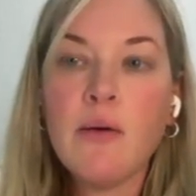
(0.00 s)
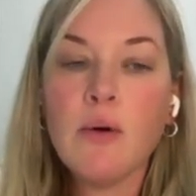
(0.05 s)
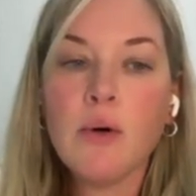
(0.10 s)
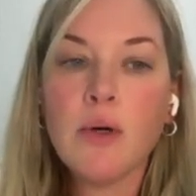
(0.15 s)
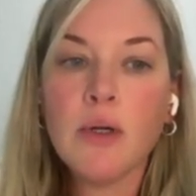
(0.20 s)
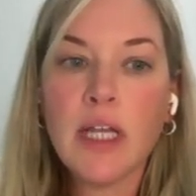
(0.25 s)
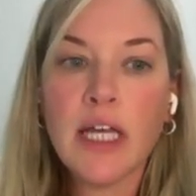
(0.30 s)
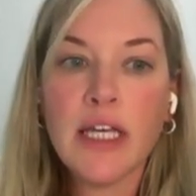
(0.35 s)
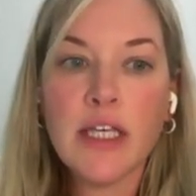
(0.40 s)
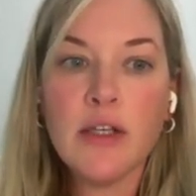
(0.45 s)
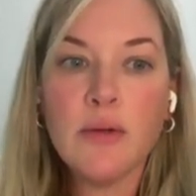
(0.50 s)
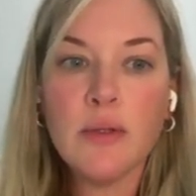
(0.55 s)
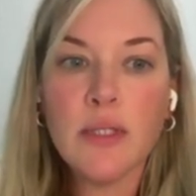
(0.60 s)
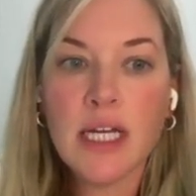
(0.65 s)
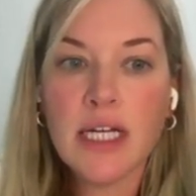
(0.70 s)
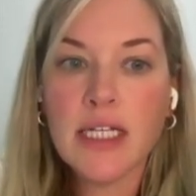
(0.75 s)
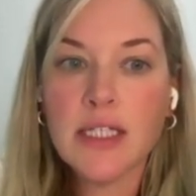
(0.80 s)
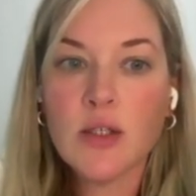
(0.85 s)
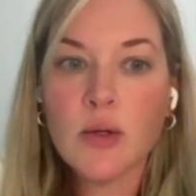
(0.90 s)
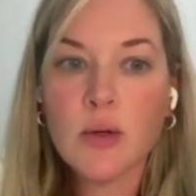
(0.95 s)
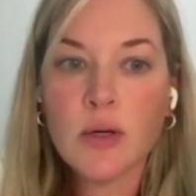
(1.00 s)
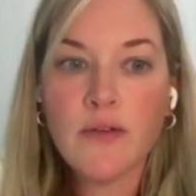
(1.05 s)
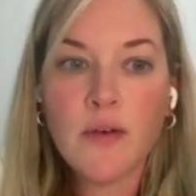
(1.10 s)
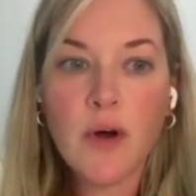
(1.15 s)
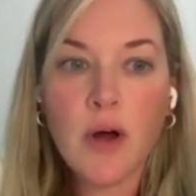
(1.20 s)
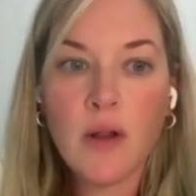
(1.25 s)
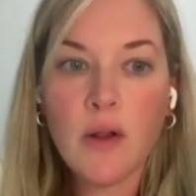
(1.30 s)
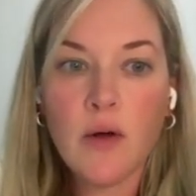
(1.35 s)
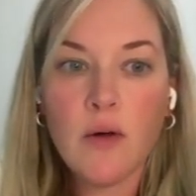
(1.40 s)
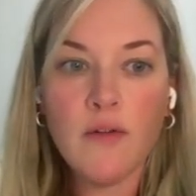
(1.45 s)
Or like you said, it's sort of
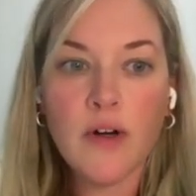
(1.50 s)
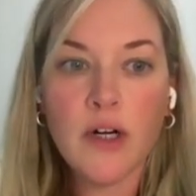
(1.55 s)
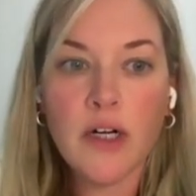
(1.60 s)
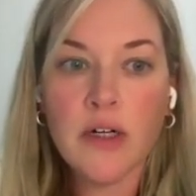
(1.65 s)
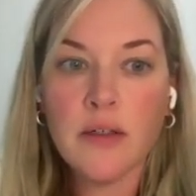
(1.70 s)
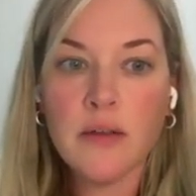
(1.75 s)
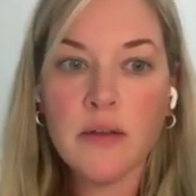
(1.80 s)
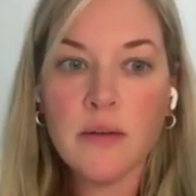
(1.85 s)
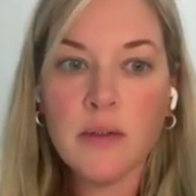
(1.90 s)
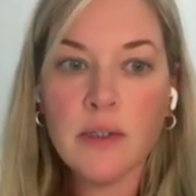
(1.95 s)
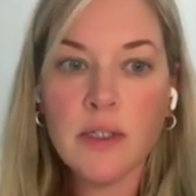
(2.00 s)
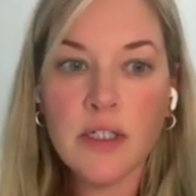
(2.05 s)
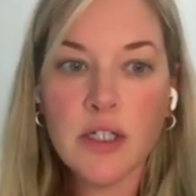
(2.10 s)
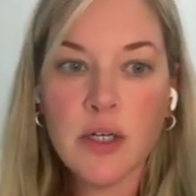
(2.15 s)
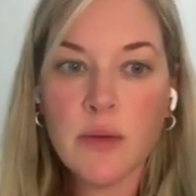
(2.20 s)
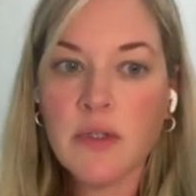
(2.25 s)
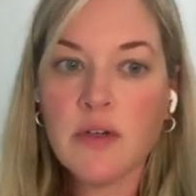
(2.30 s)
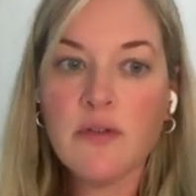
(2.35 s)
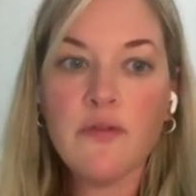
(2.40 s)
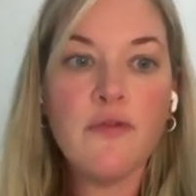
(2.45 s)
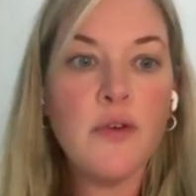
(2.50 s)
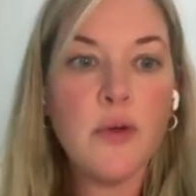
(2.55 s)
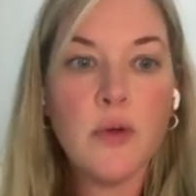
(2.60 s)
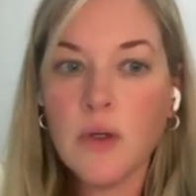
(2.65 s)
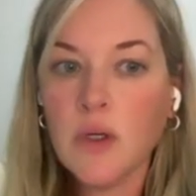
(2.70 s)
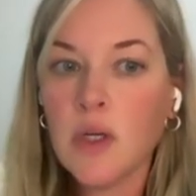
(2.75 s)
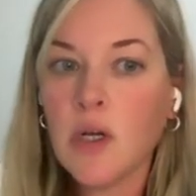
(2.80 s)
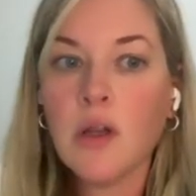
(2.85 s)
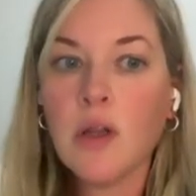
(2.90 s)
all over in terms of food,